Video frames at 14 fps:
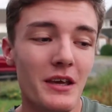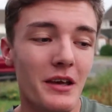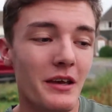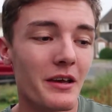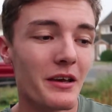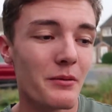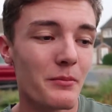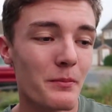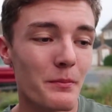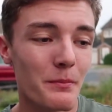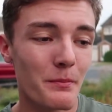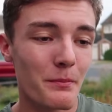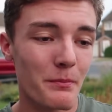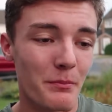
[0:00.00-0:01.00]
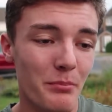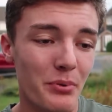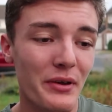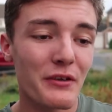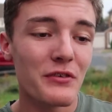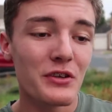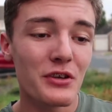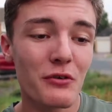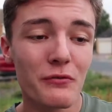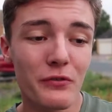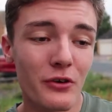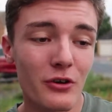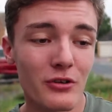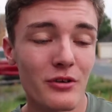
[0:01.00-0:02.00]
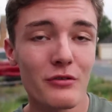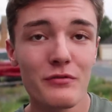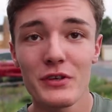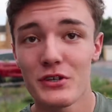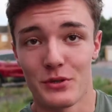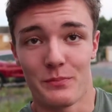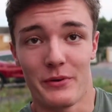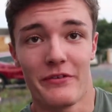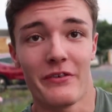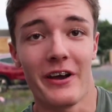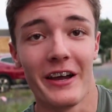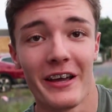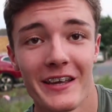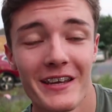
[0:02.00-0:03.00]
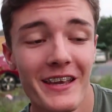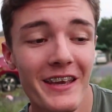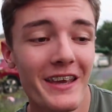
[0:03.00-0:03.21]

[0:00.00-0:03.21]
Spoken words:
but if you don't fall over, you should be fine.